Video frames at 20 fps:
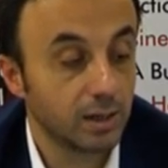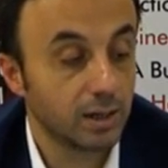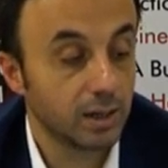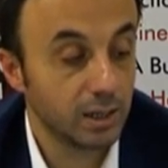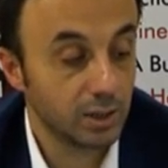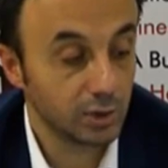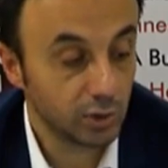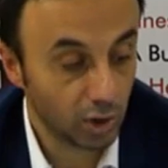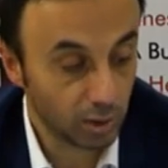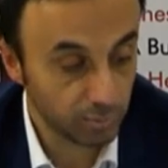
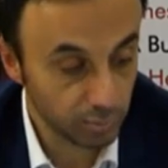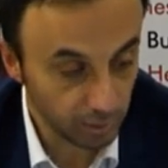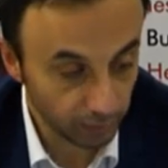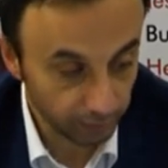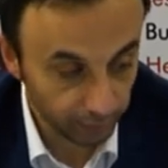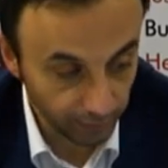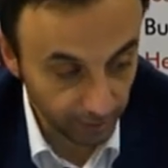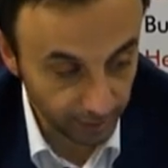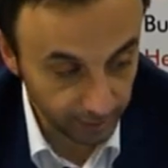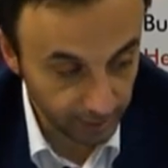In terms of
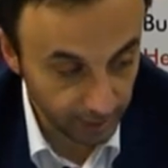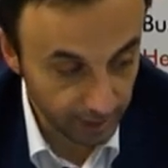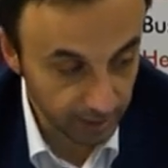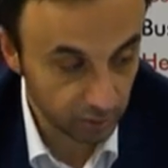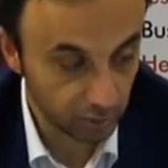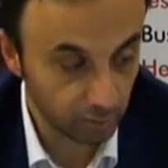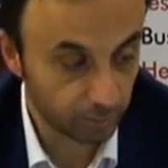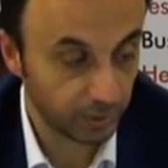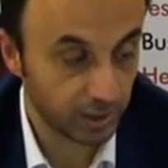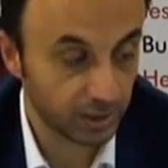finance,
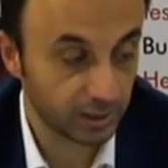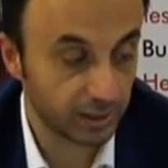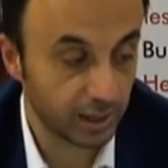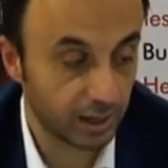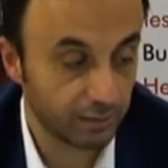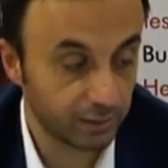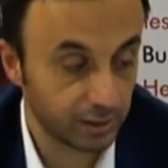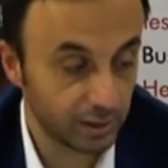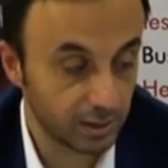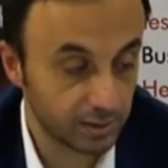you bring the
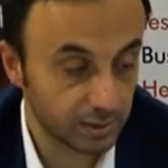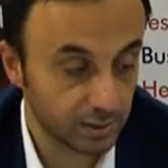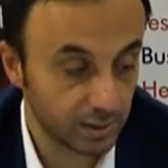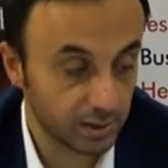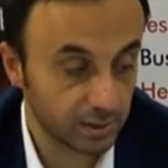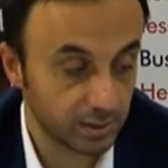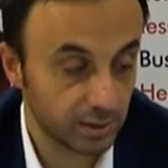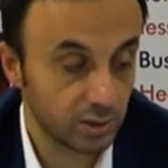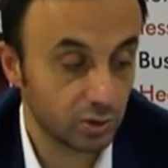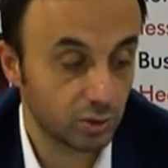
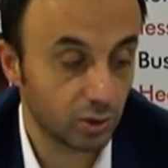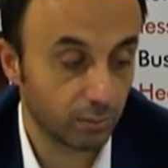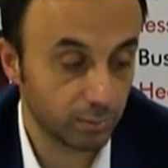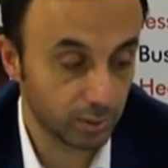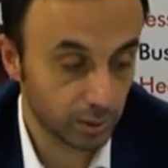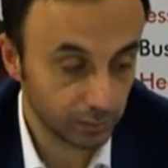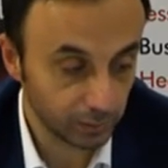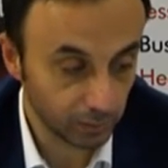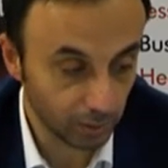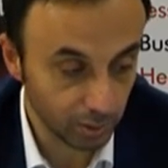evidences. In terms
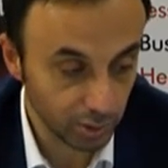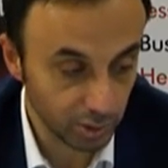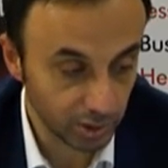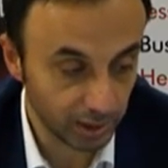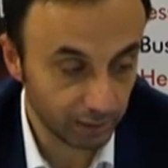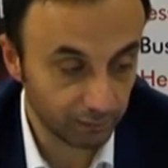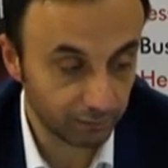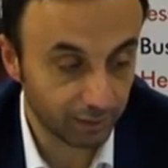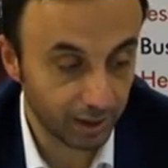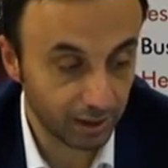of social,
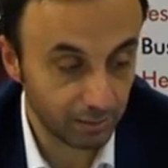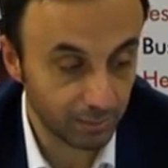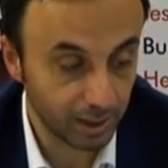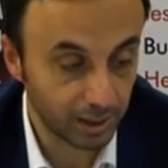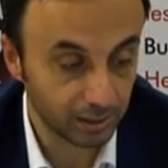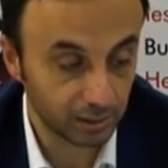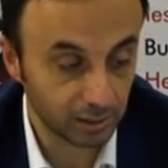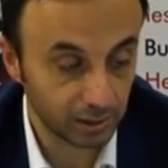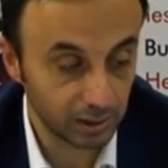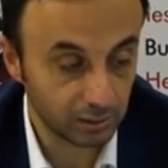
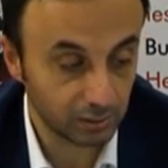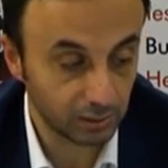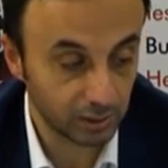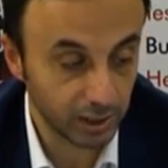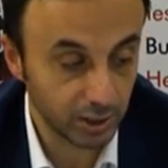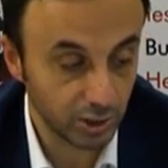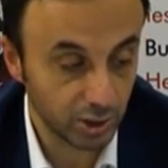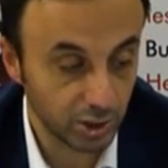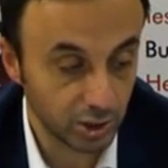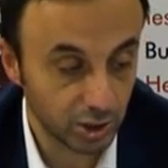environmental, and
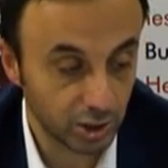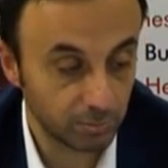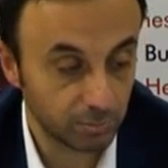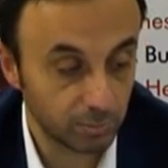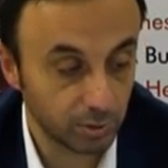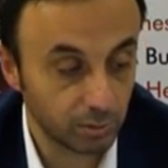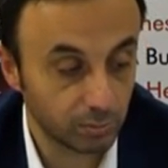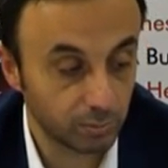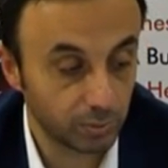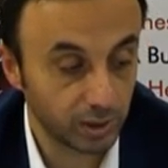relationship,
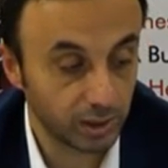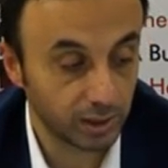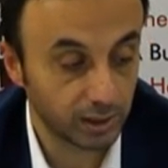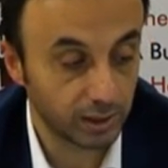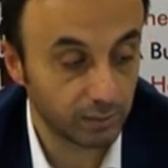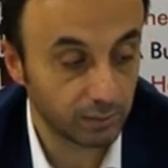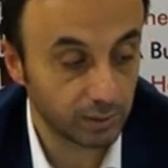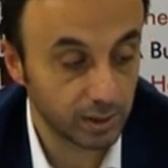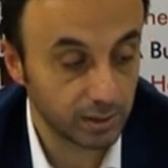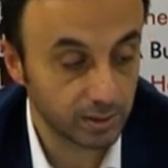you bring
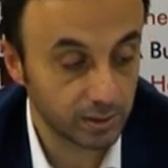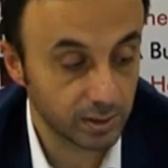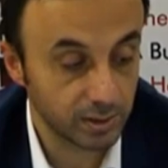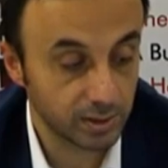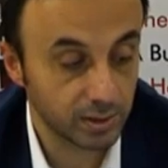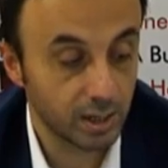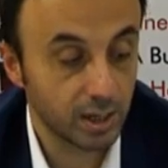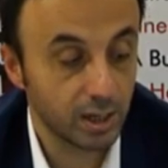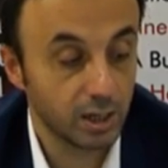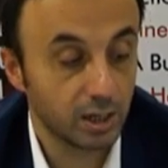evidences.